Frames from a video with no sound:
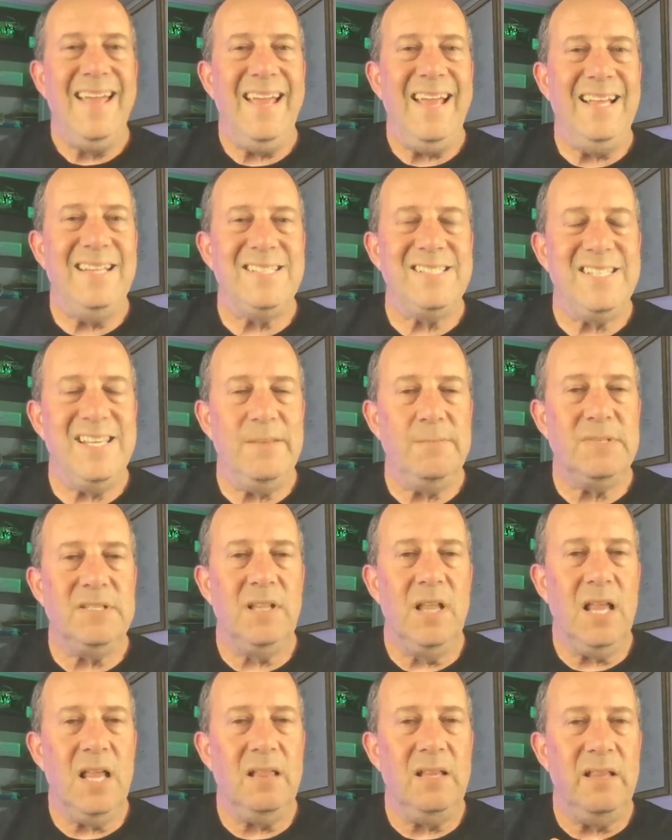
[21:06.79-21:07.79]
It seems
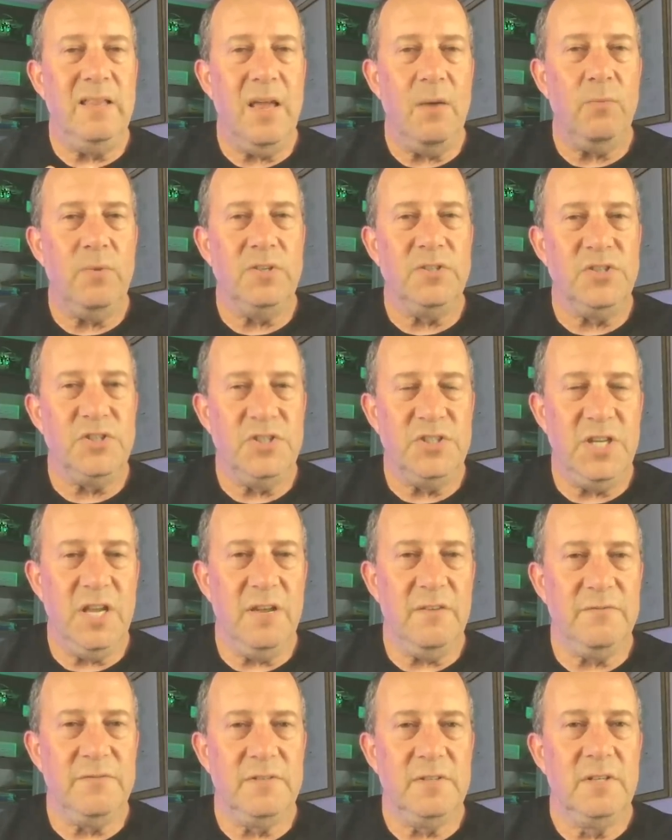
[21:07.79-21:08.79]
likely they will
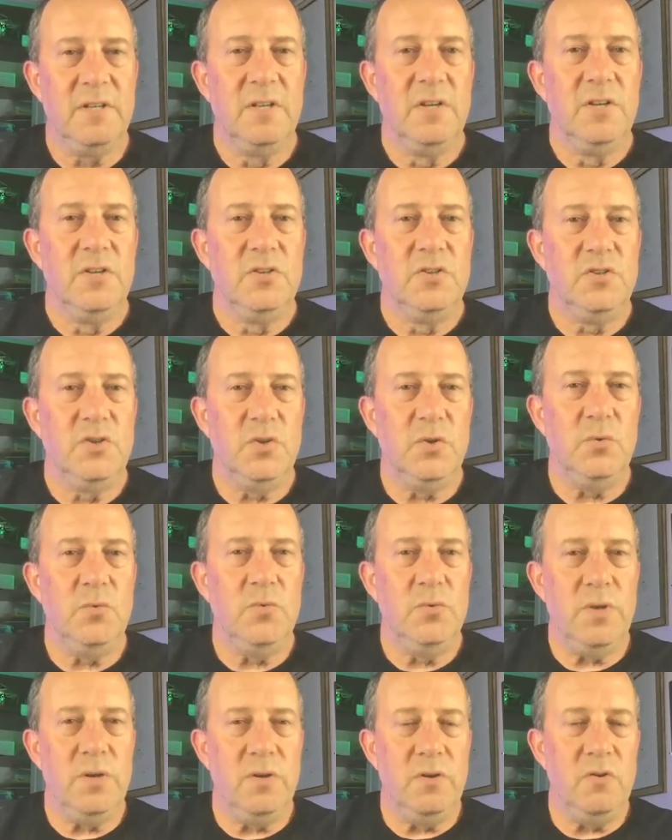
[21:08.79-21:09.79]
shift to
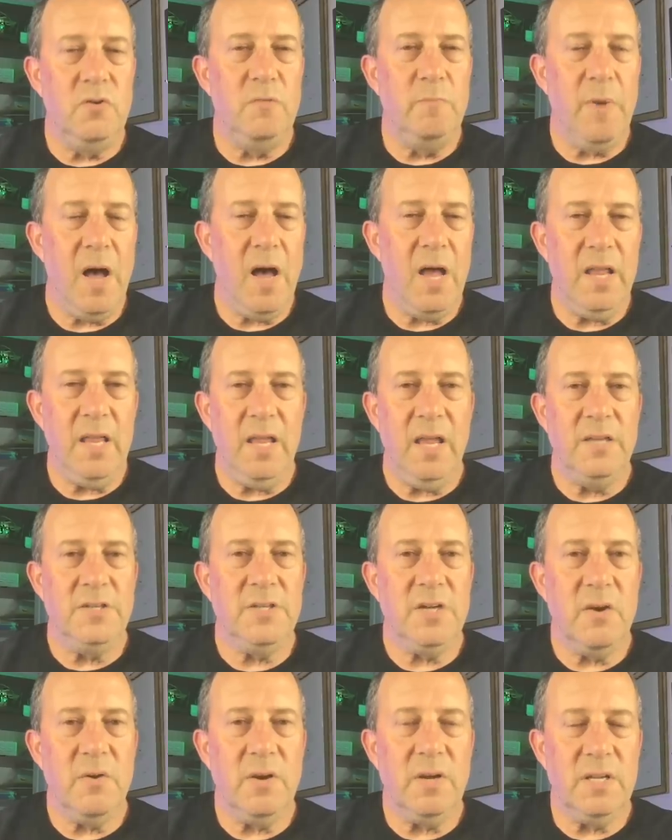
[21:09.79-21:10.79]
the new body
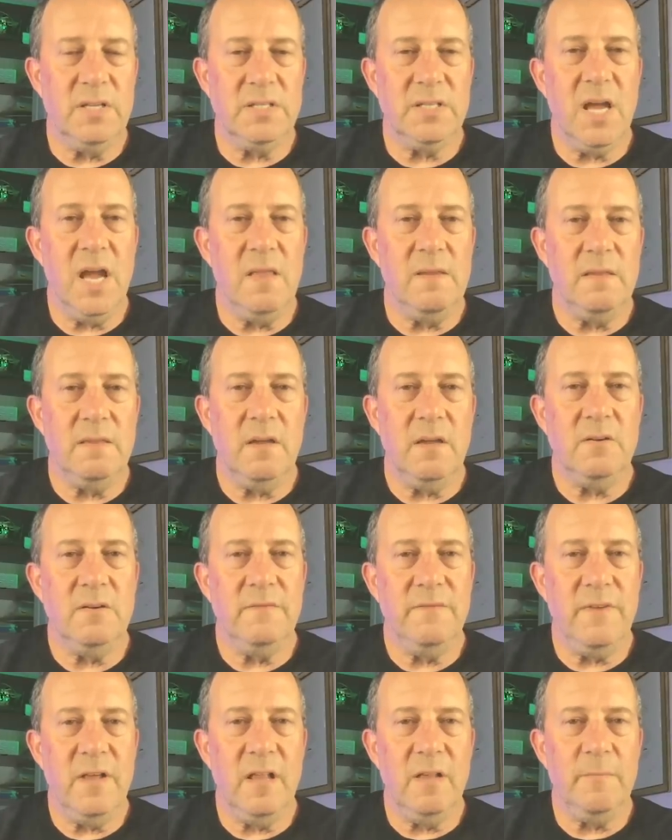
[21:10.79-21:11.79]
engineering design that they're
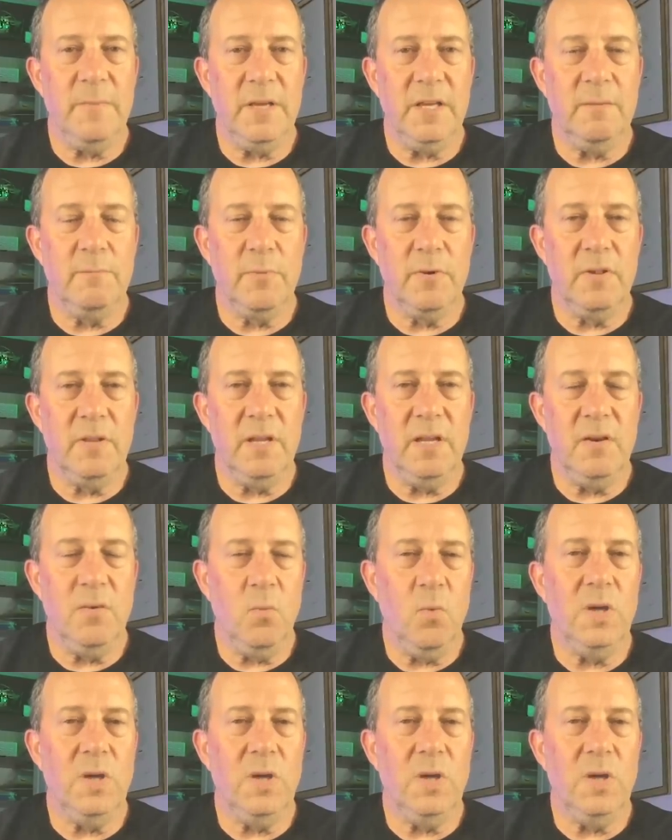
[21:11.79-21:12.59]
developing in Berlin.